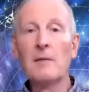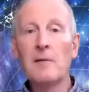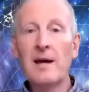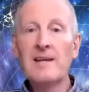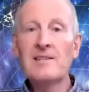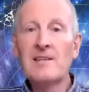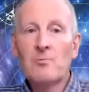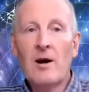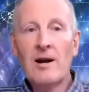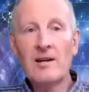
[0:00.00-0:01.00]
places
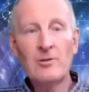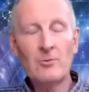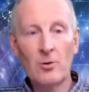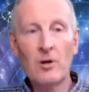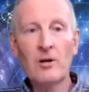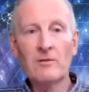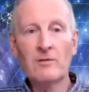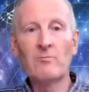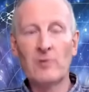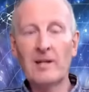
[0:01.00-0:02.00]
where you weren't
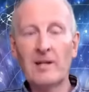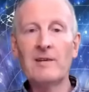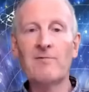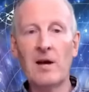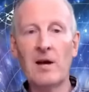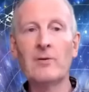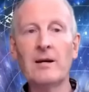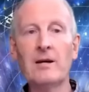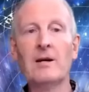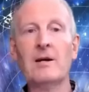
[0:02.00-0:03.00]
really
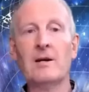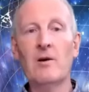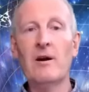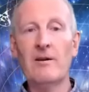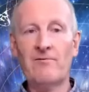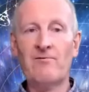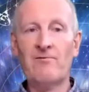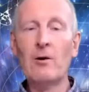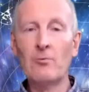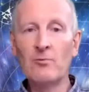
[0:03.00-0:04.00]
flowing, where it
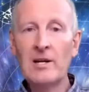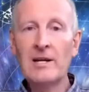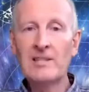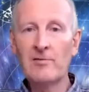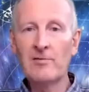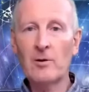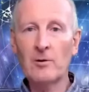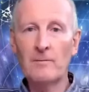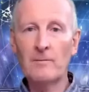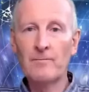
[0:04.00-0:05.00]
felt really
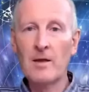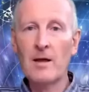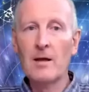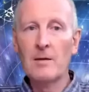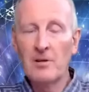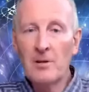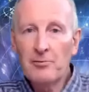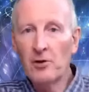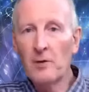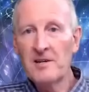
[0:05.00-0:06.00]
difficult. But the
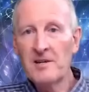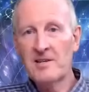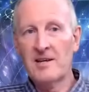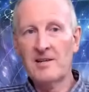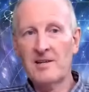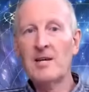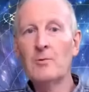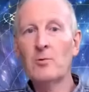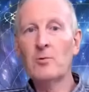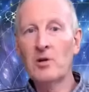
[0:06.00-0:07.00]
promise is he
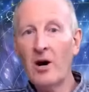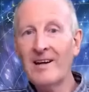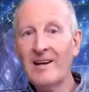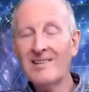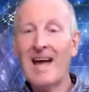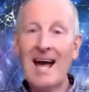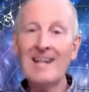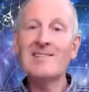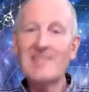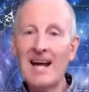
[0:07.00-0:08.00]
will guide us
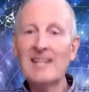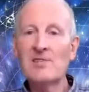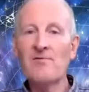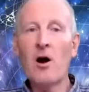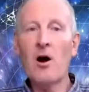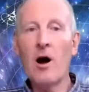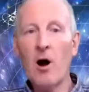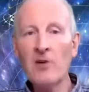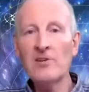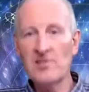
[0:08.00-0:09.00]
and satisfy
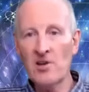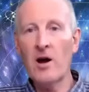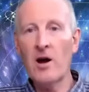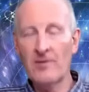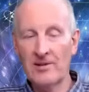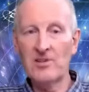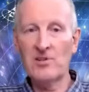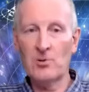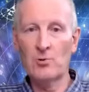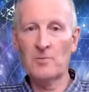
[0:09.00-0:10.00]
our desire in the
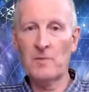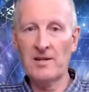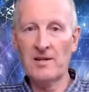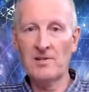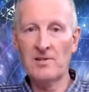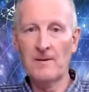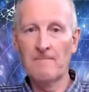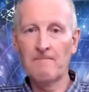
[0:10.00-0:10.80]
scorched places